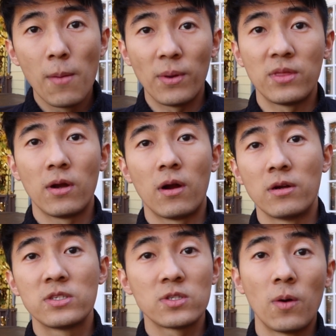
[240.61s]
but there
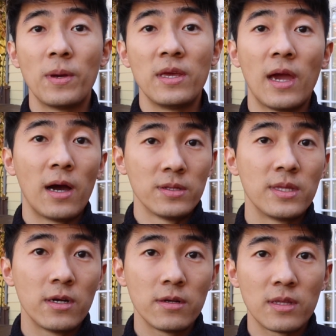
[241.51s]
are so many out
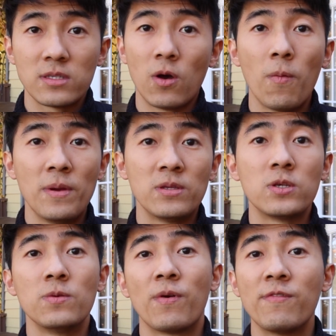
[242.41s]
there that's open
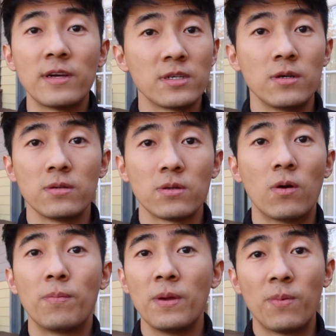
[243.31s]
to professionals
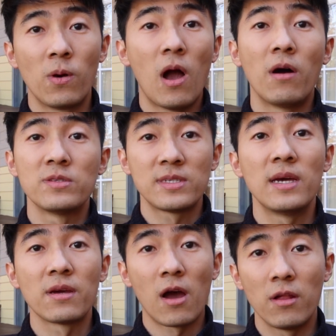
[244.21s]
or people
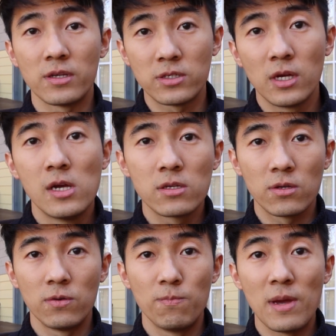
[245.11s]
outside the college.
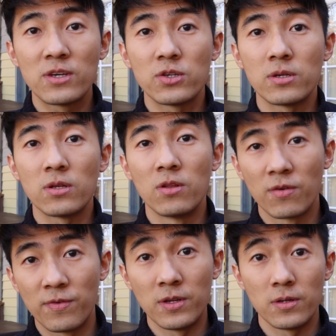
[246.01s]
So make sure to
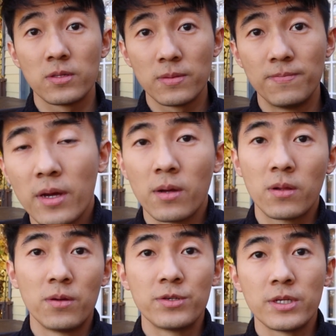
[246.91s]
look for those. In
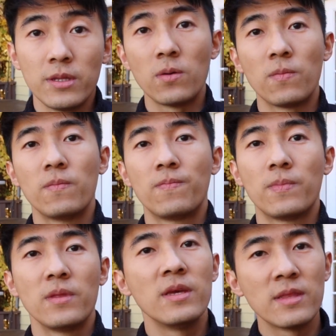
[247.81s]
conclusion, so
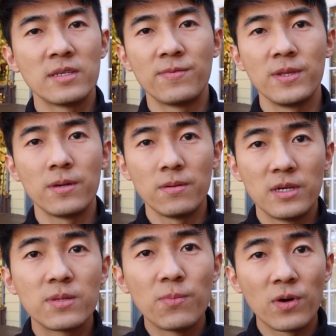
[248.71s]
in this video,
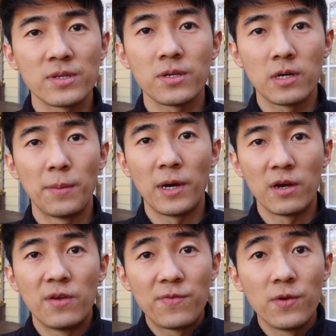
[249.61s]
it's more so
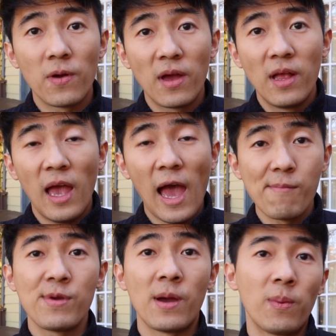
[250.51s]
about if you
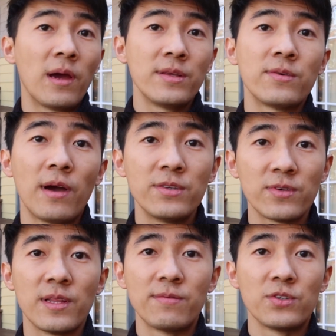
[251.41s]
have been applying to
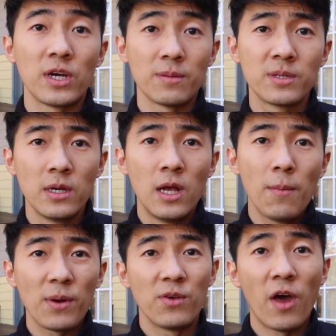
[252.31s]
entry-level jobs,
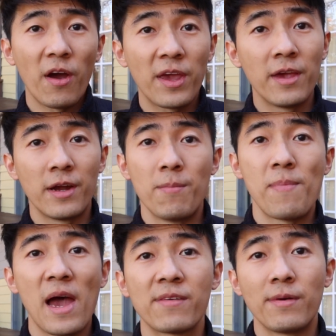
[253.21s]
but you're not hearing
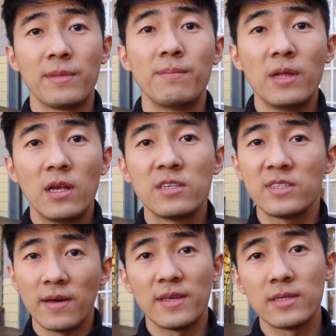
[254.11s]
back from them. It's
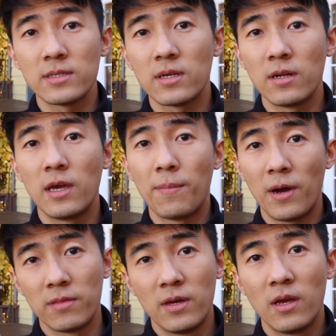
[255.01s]
not necessarily
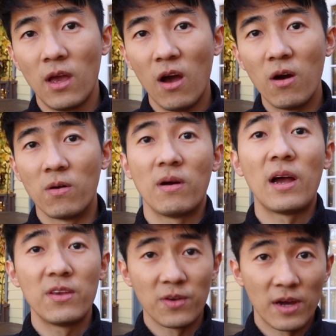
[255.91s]
about, oh,
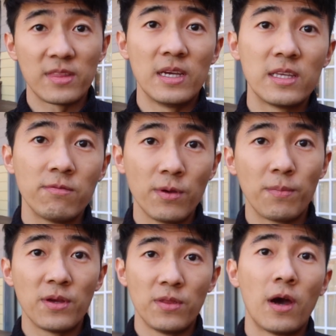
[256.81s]
you got the interview,
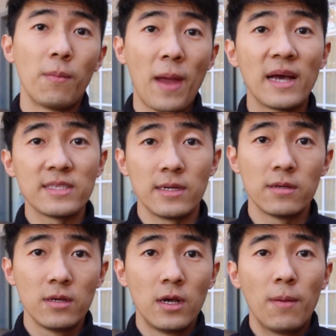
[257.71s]
but you're not passing it.
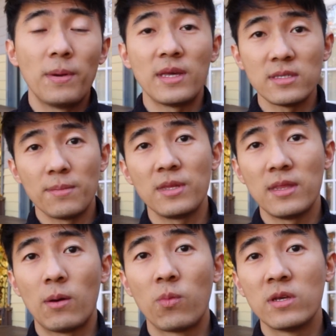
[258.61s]
But that's something
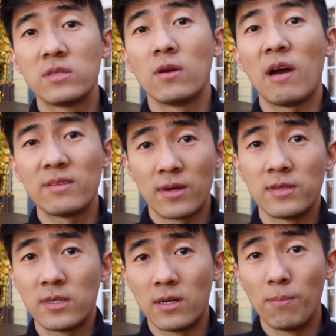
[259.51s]
that we still have to
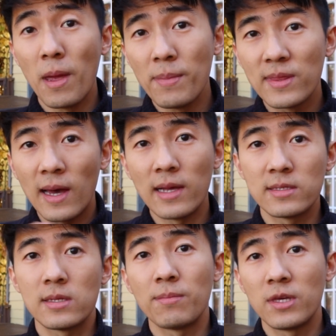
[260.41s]
consider. Maybe that's
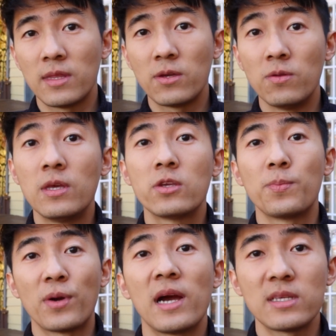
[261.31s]
something that you need to
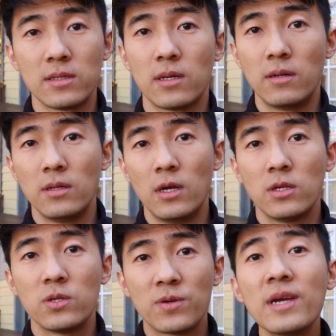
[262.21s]
practice on
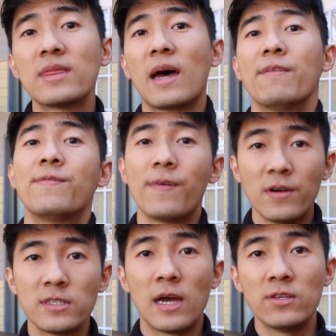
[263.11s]
to get that
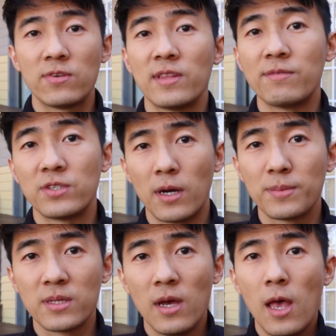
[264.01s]
first entry-level
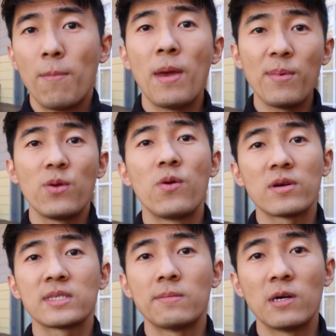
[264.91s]
jobs. Maybe you're
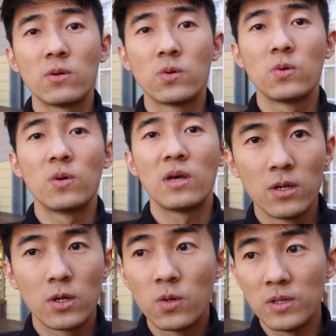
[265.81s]
someone who,
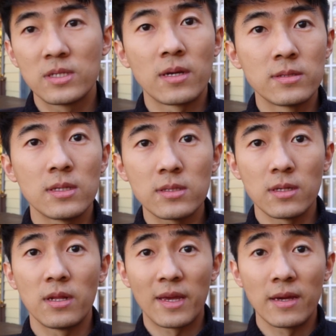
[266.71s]
who is
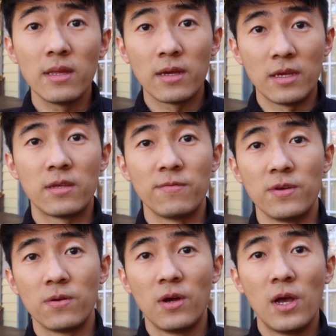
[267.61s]
consistently getting
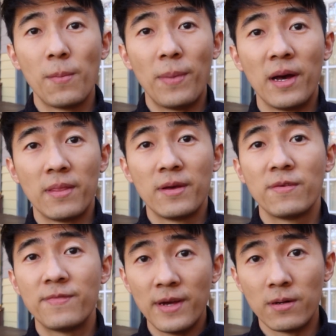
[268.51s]
interview, but
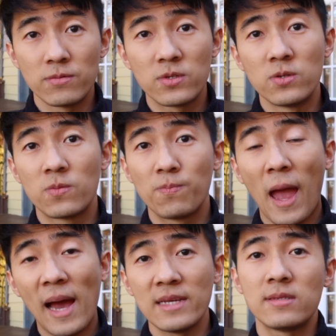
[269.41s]
failed to
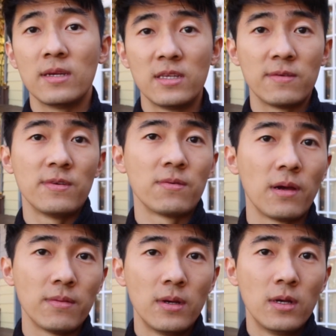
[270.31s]
pass the interview round.